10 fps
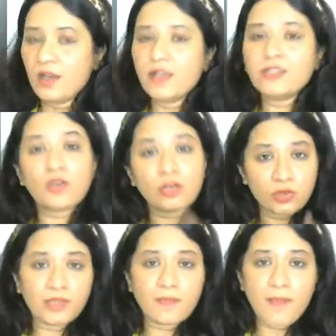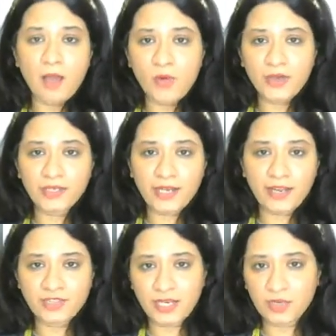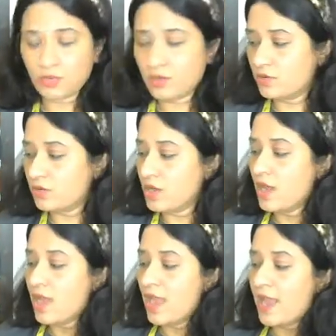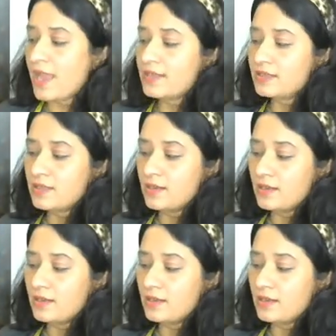It's also in the PowerPoint that I've shared with you. And